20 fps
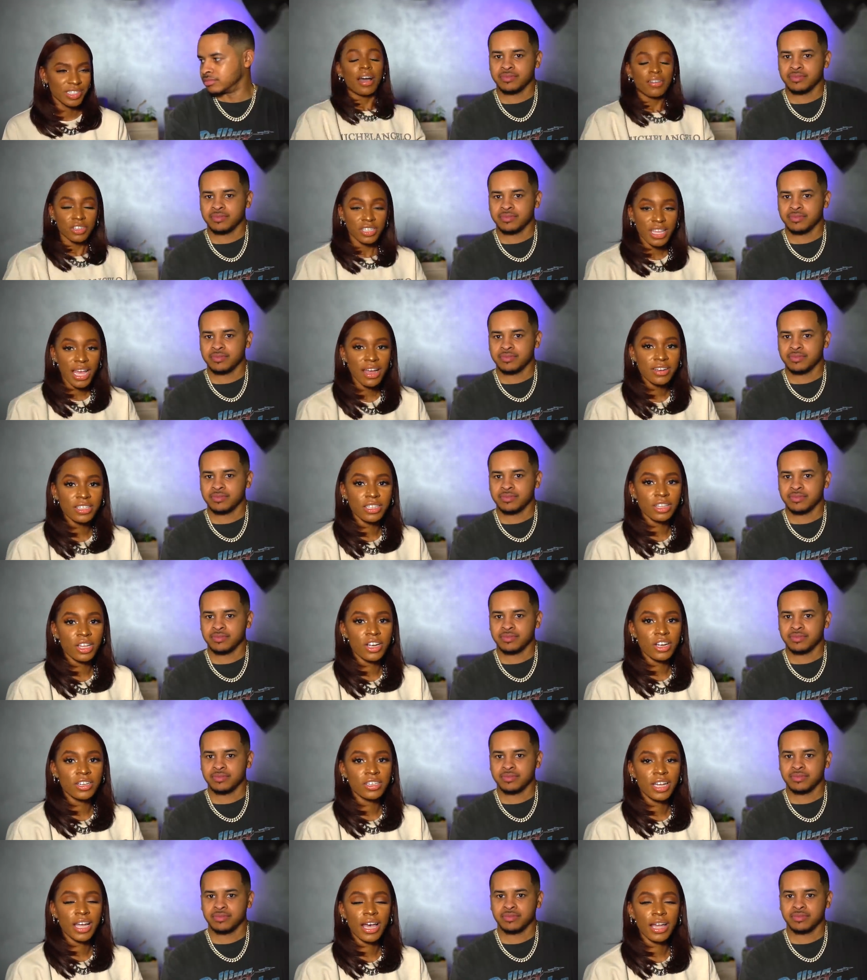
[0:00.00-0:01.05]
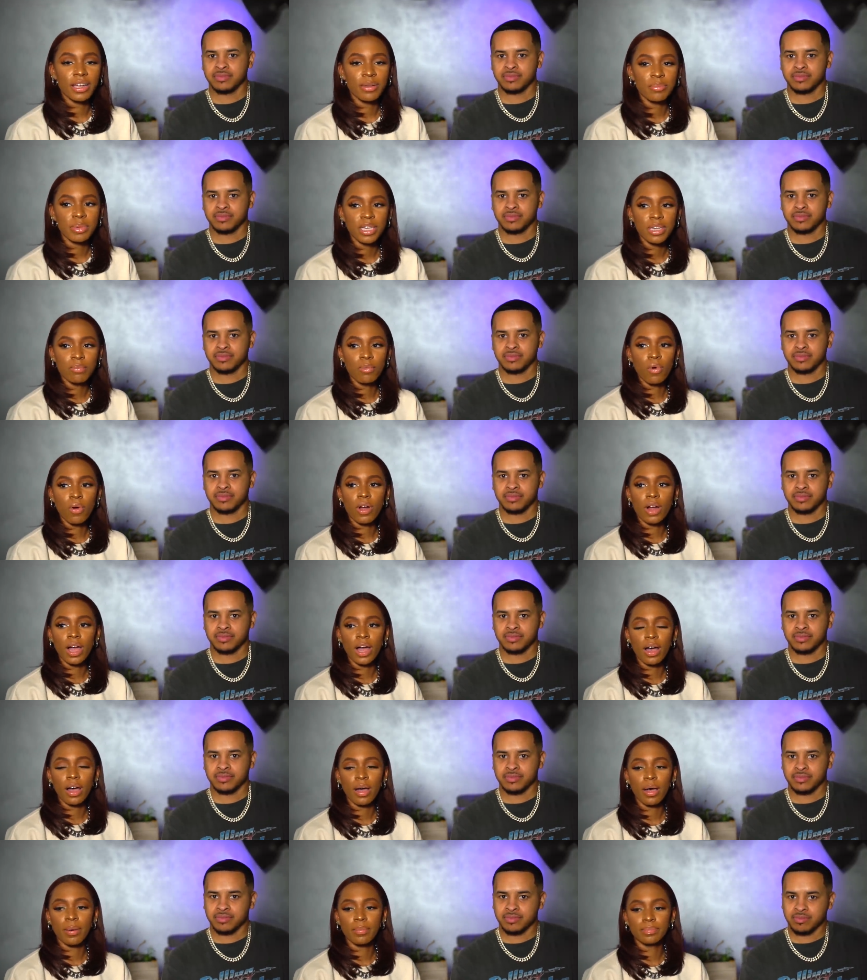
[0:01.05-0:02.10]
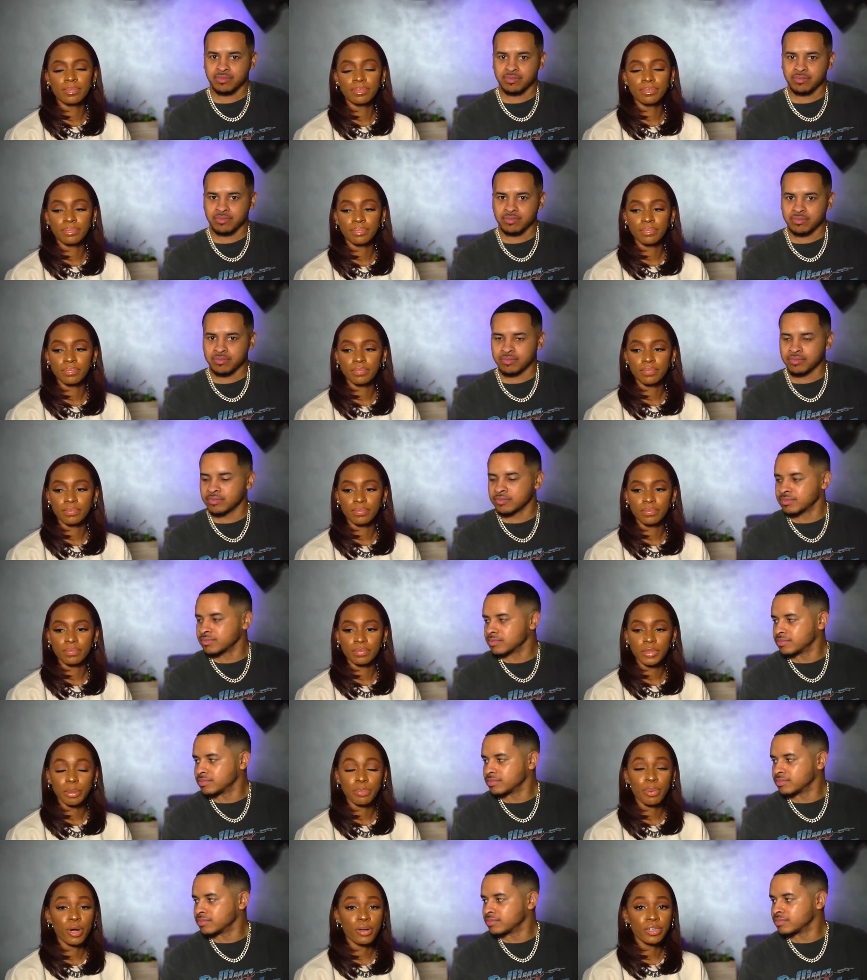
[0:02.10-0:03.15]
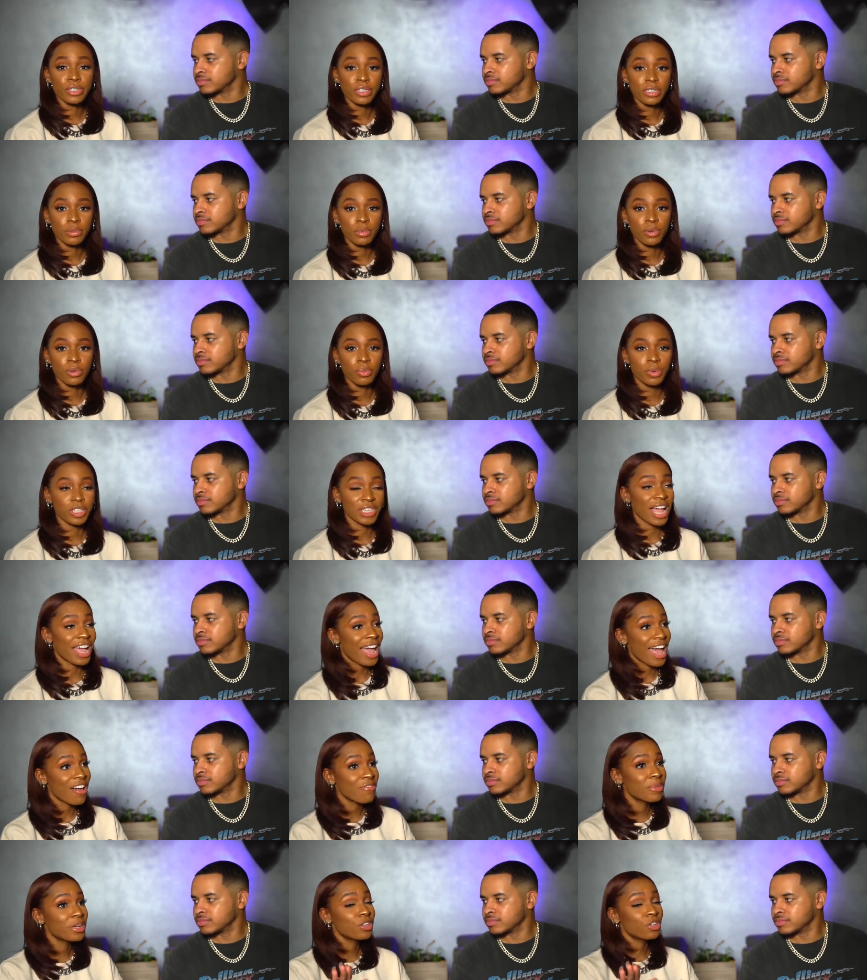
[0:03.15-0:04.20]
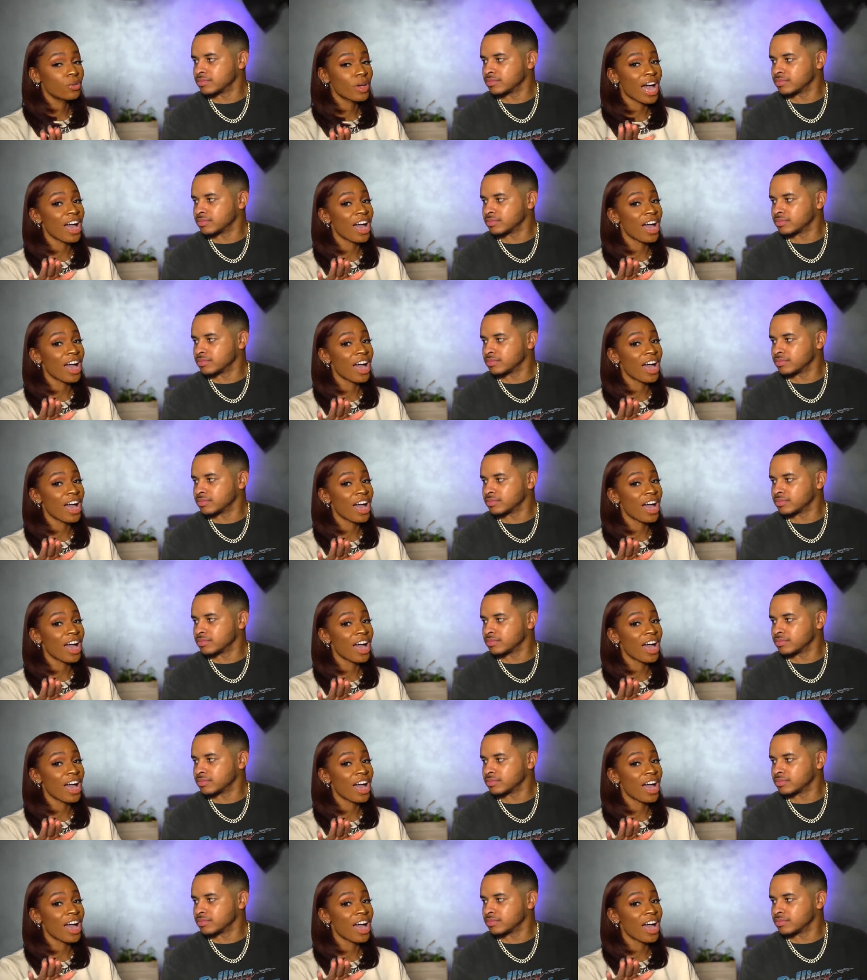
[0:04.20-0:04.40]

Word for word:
Speaker 1: I've just had to learn how to be more um, personable, which I have been doing.